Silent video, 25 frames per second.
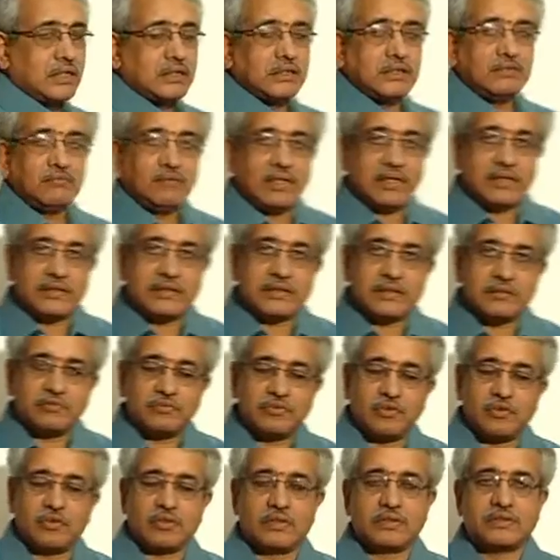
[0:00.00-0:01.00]
The weight is a
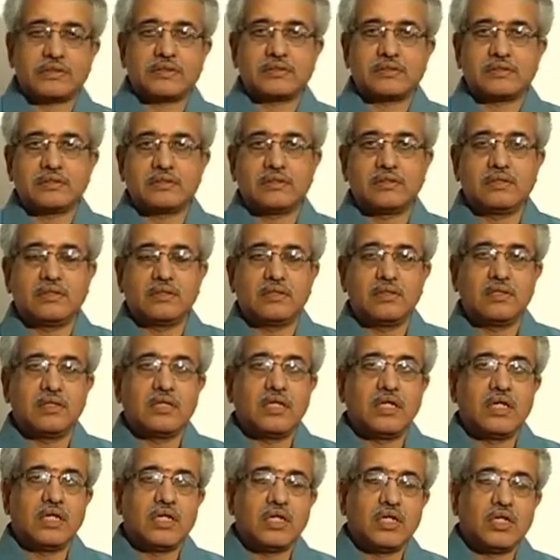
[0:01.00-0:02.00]
force
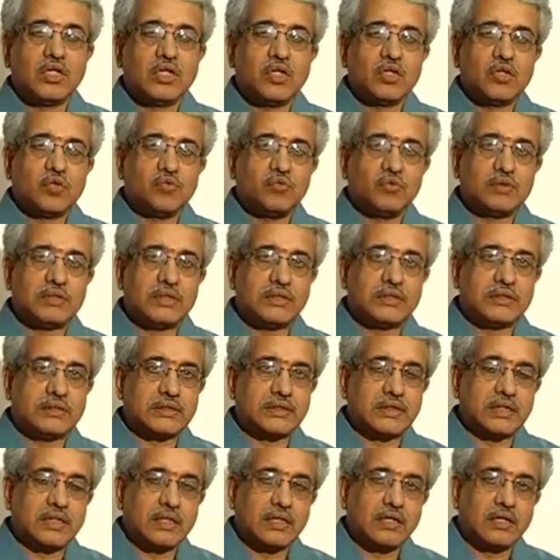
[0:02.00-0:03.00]
which
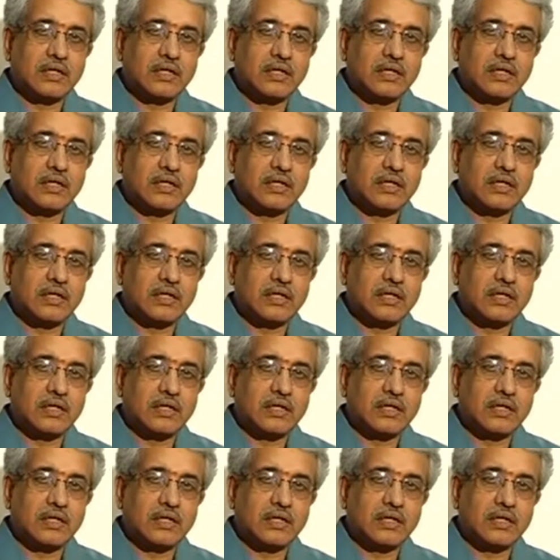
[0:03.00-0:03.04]
is